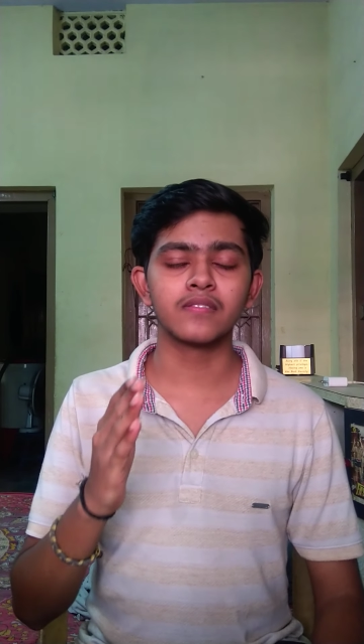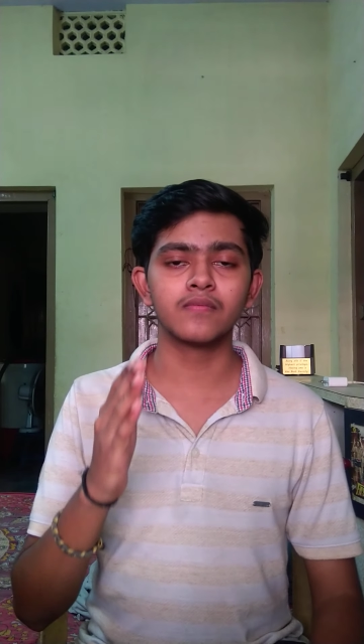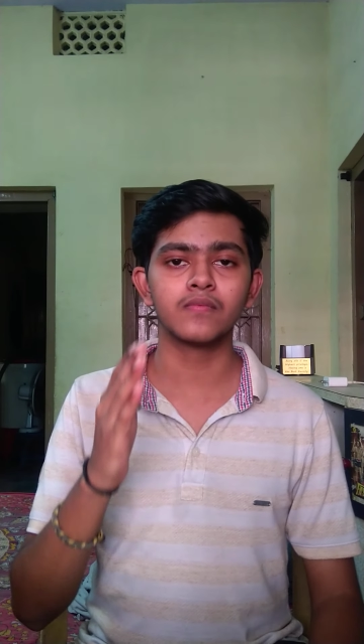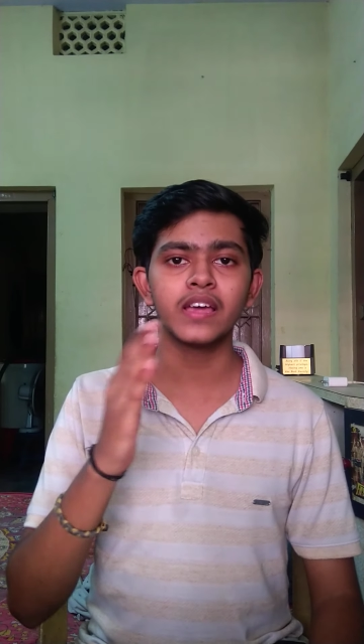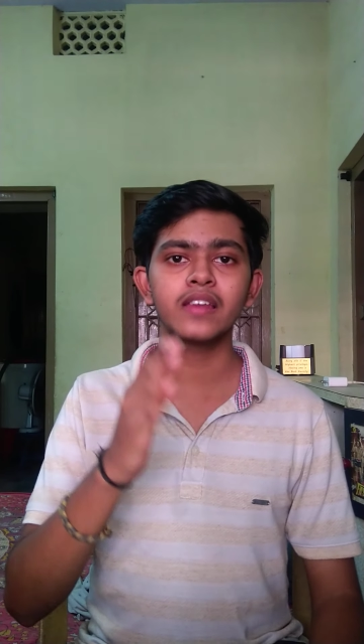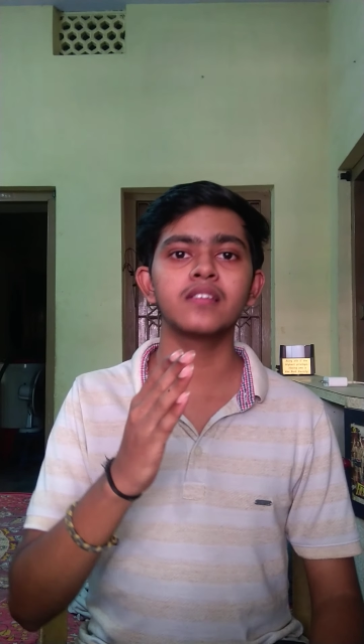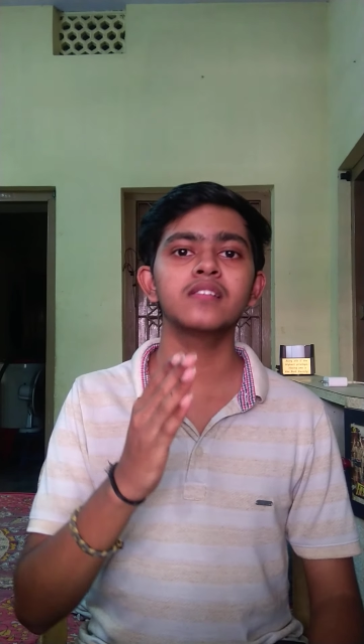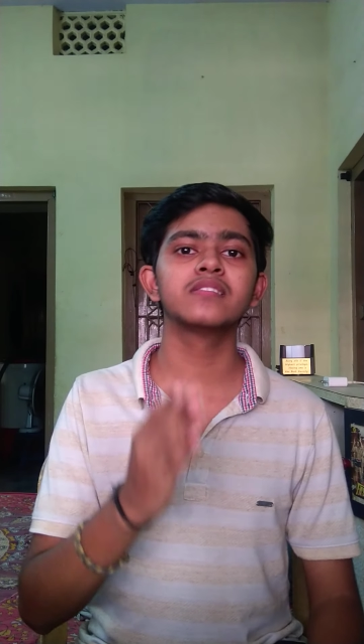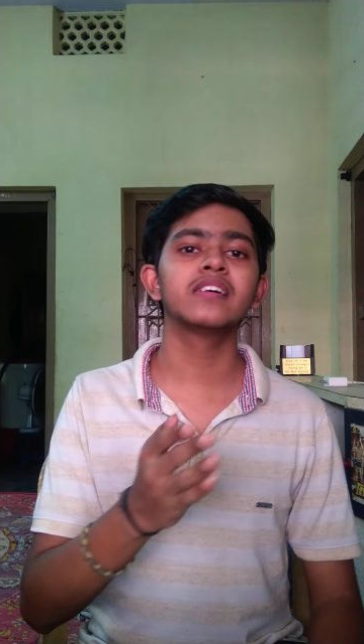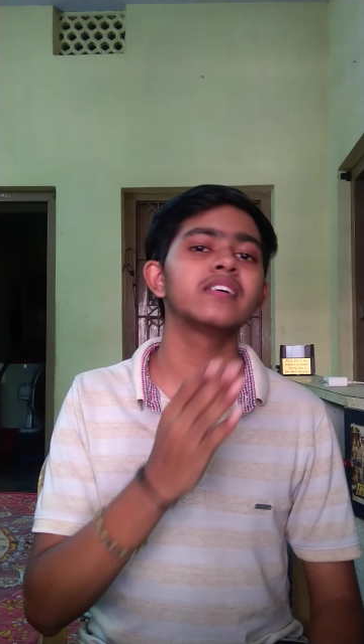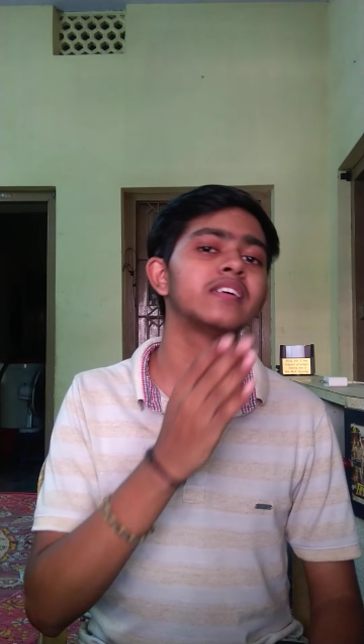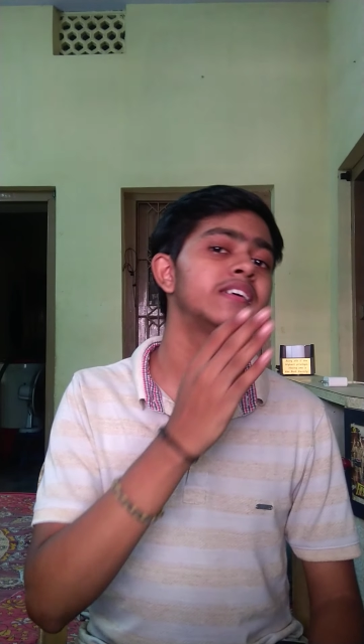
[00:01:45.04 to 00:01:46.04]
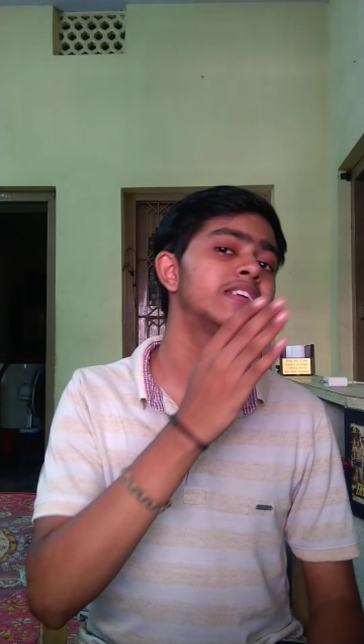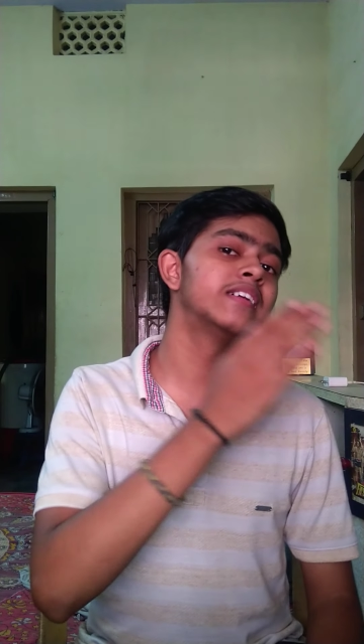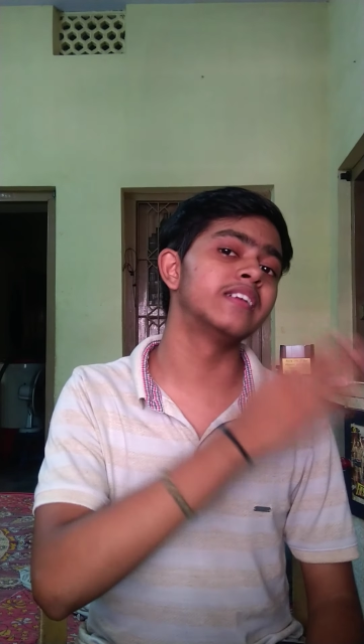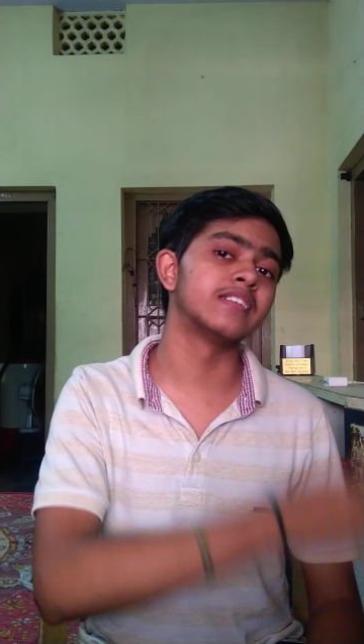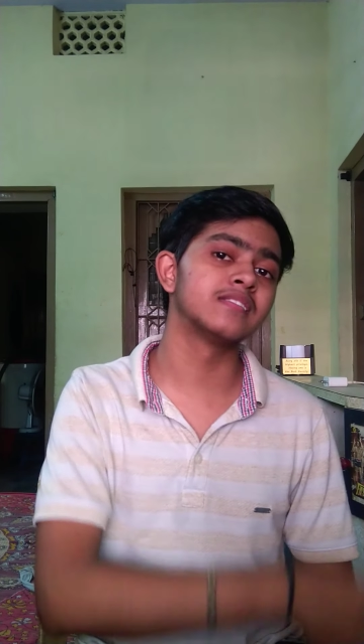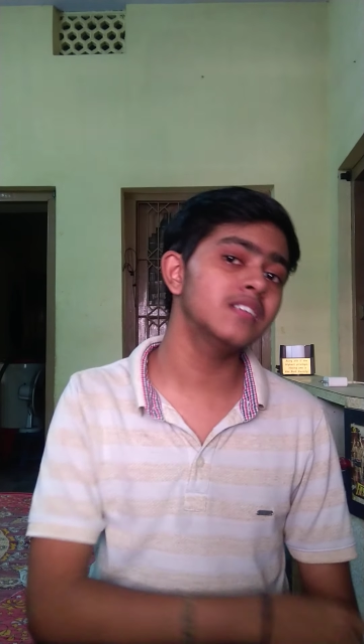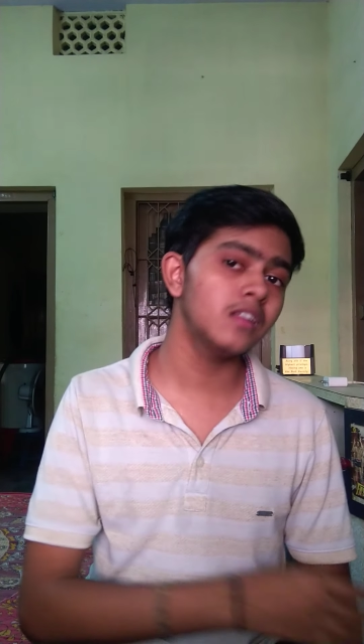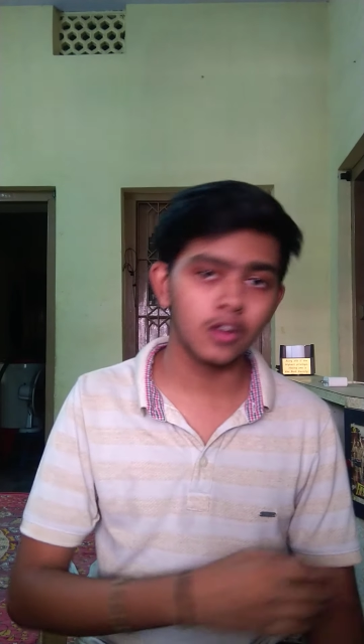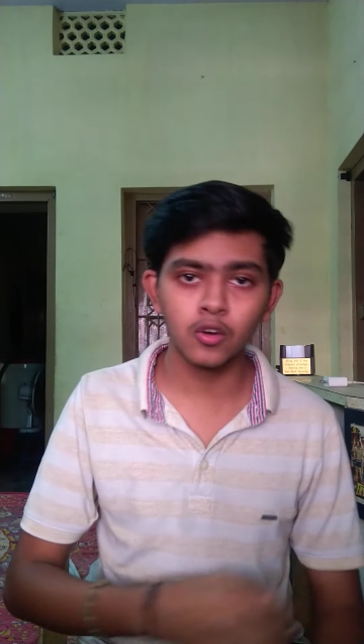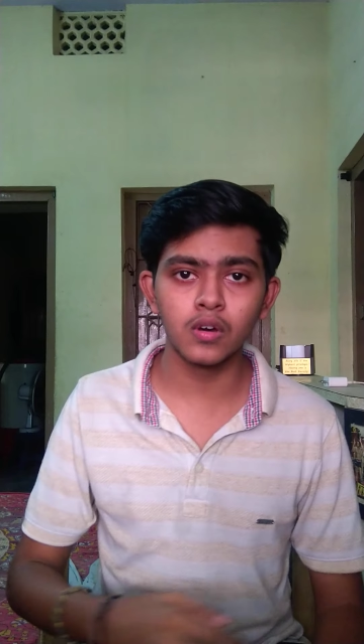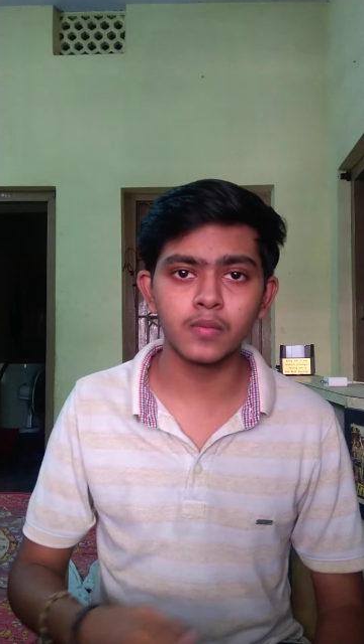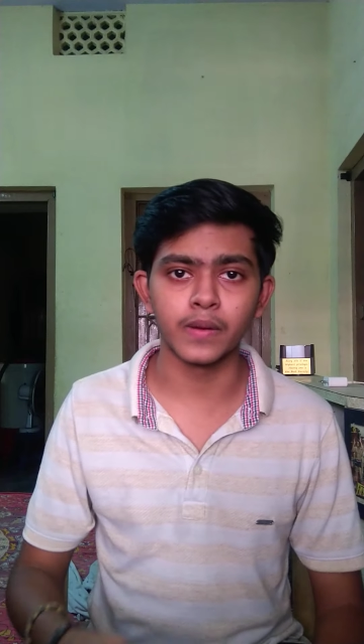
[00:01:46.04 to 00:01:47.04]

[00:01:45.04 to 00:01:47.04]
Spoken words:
than he did at the lower